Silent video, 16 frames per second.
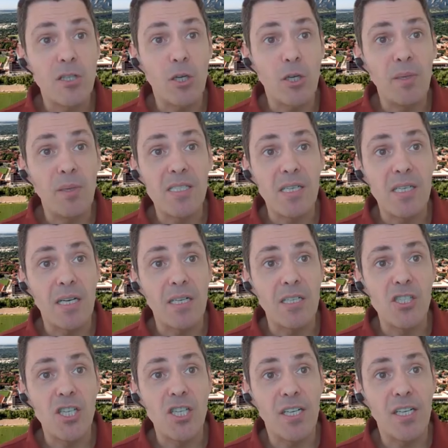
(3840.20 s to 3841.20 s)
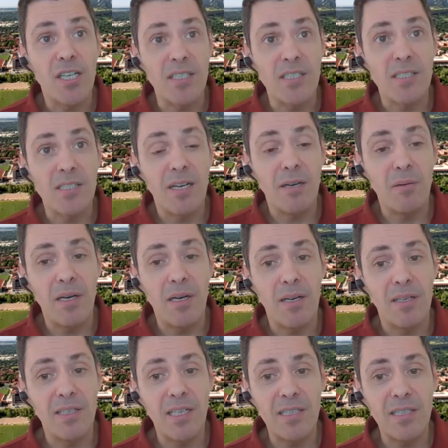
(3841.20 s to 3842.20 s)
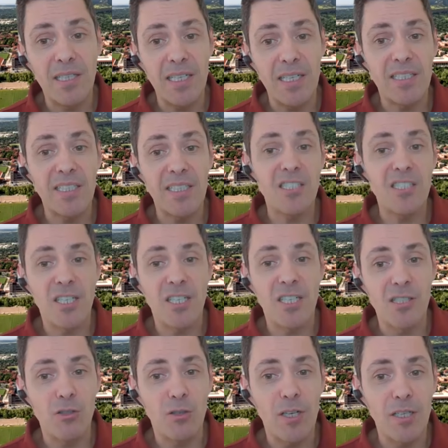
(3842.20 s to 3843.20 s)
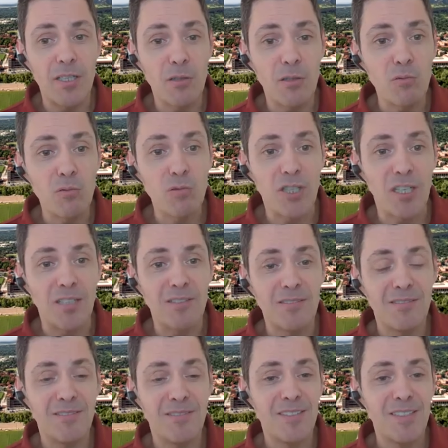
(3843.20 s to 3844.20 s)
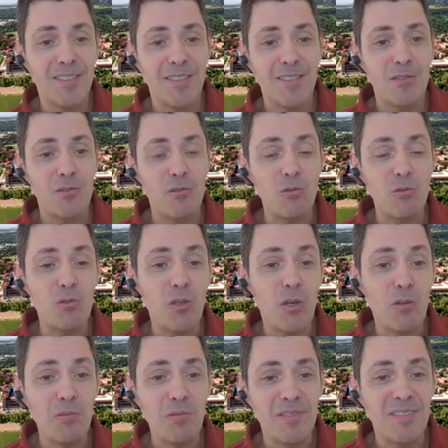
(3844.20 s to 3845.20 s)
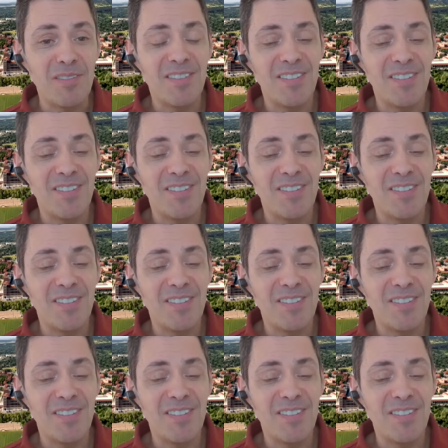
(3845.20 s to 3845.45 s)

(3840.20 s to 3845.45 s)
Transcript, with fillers: droplets are charged? They have a, a net electrical charge already neutral. Do you know?